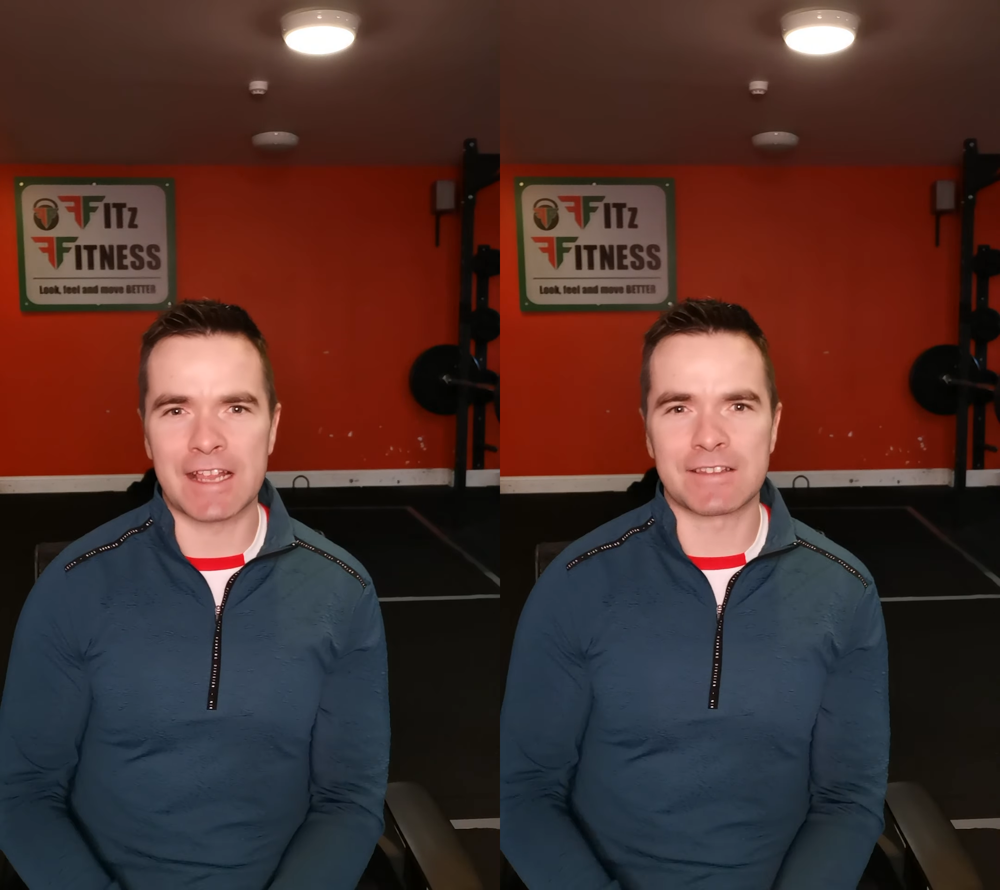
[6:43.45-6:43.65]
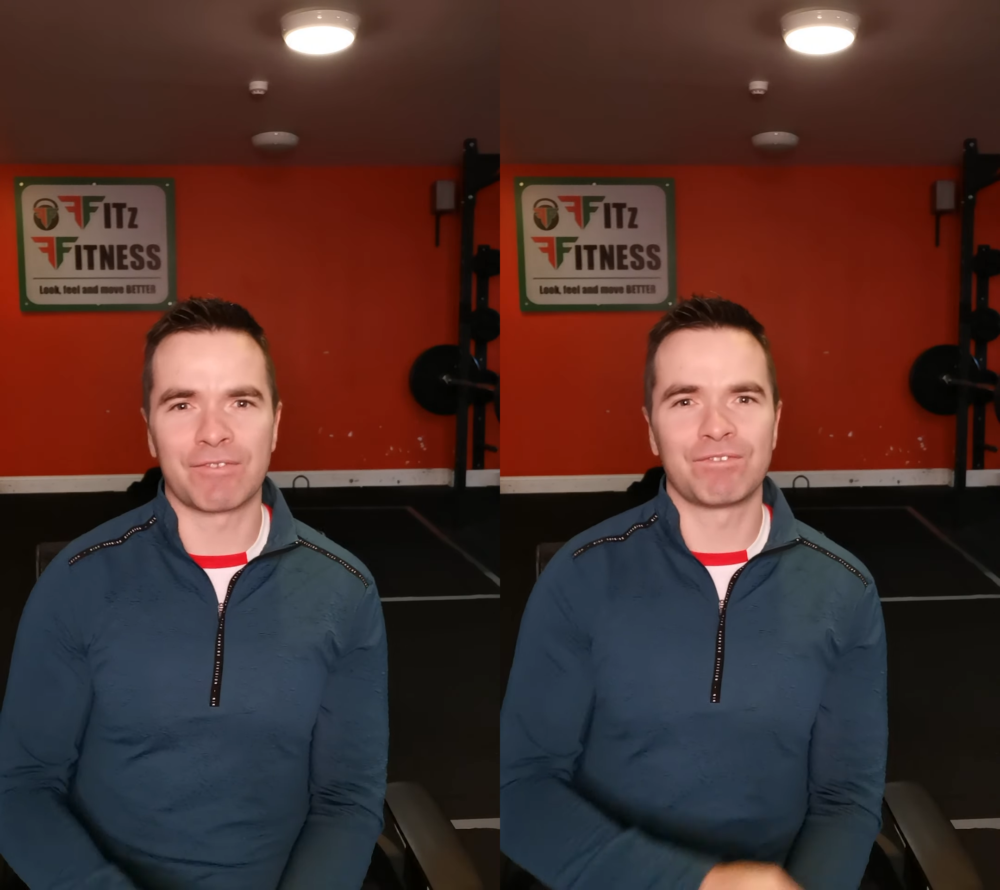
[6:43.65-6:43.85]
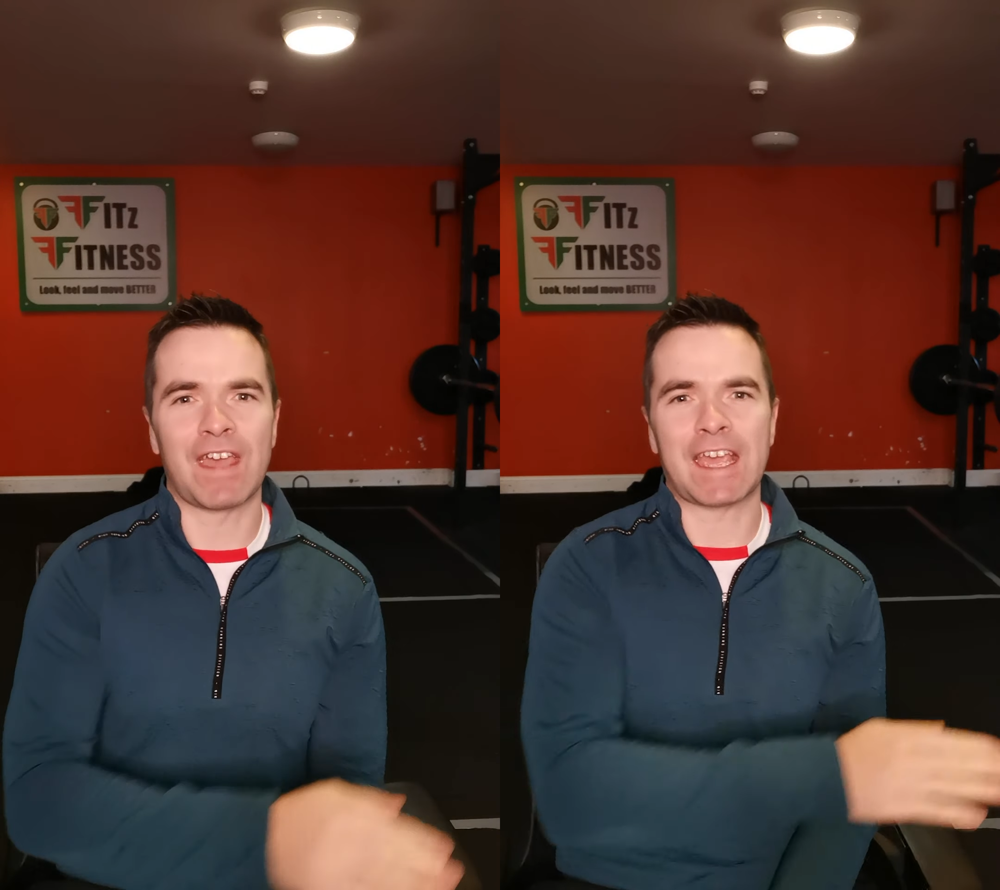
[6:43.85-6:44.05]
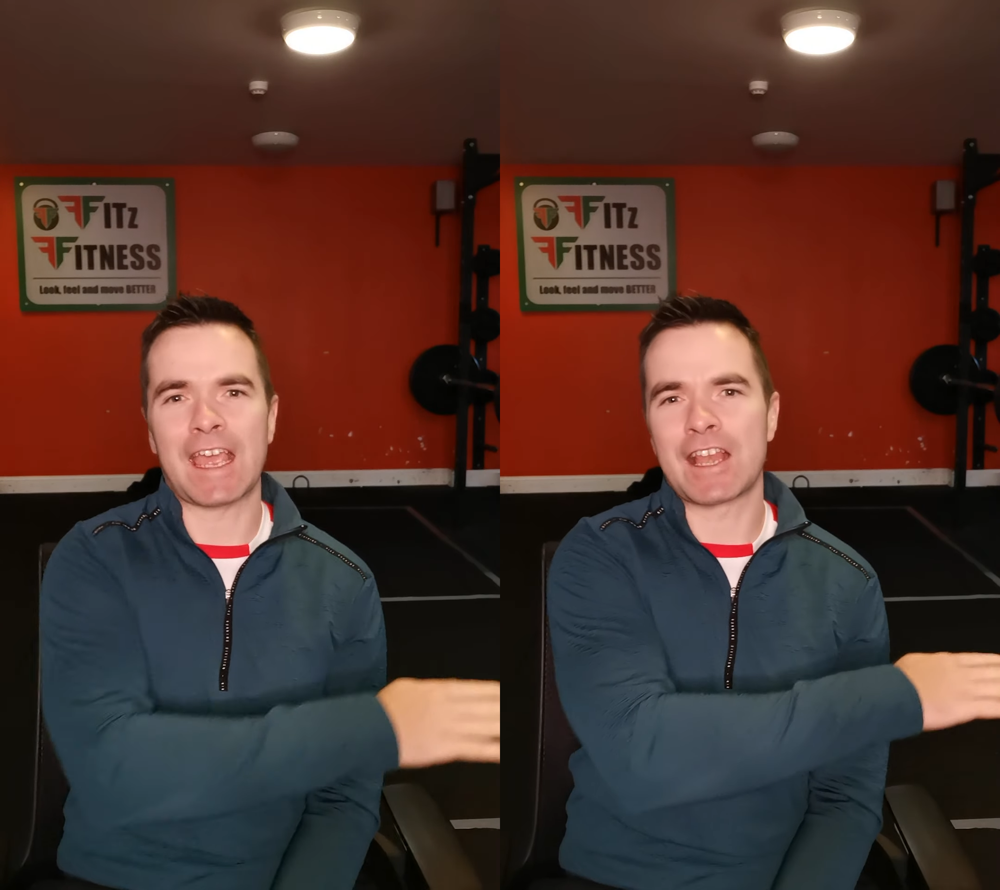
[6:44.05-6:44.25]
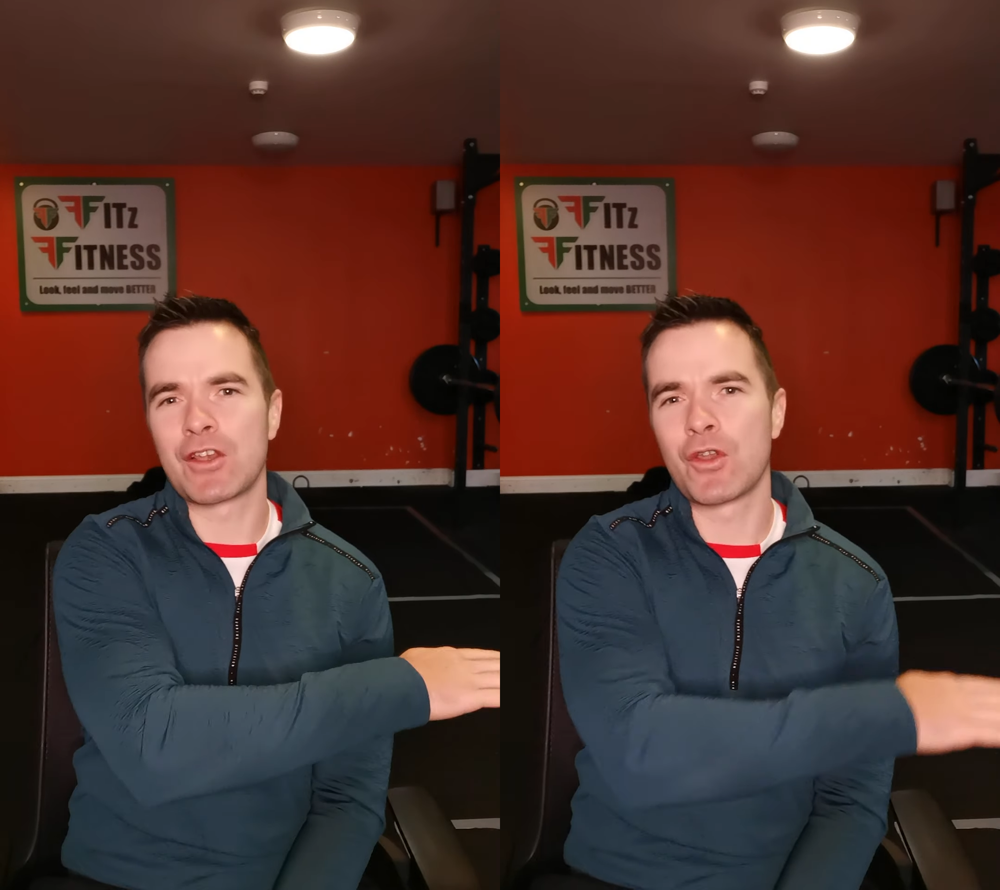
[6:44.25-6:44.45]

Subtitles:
It's feckin'